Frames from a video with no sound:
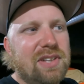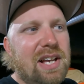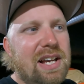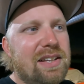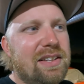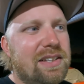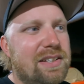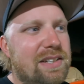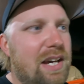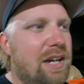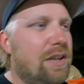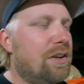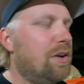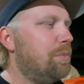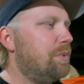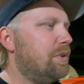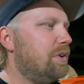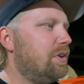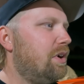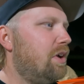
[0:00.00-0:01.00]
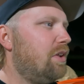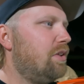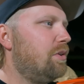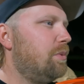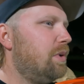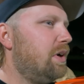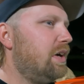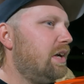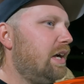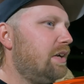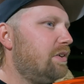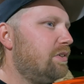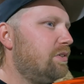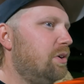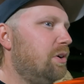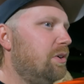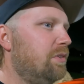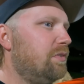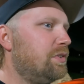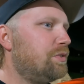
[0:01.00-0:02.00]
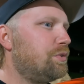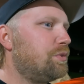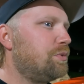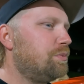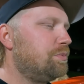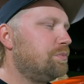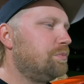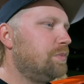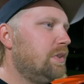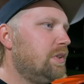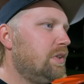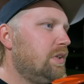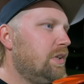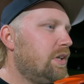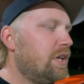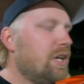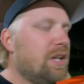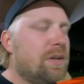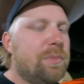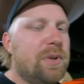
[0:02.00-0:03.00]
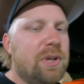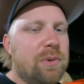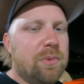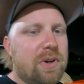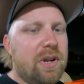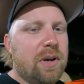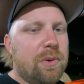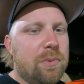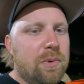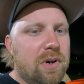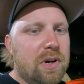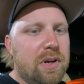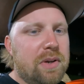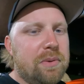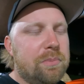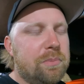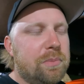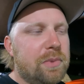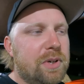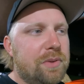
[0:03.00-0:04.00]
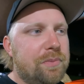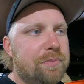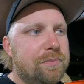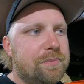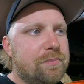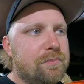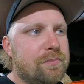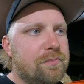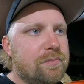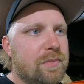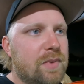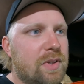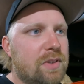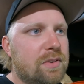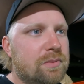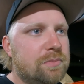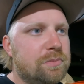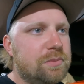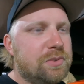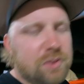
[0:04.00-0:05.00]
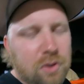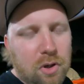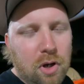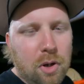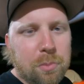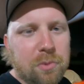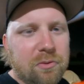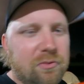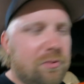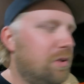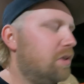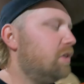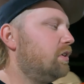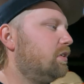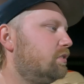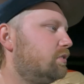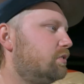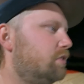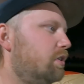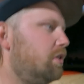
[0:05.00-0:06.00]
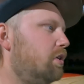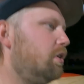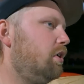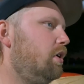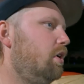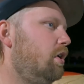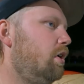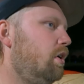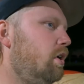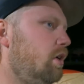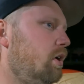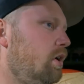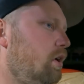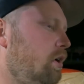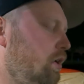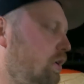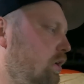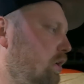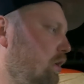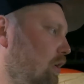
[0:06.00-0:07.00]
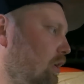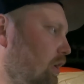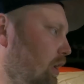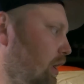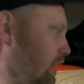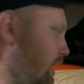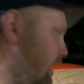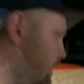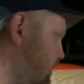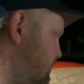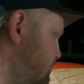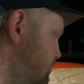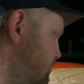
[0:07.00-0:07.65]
slightly not opening all the way. I don't know if it's gonna be what I want, but still hoping for it. So got a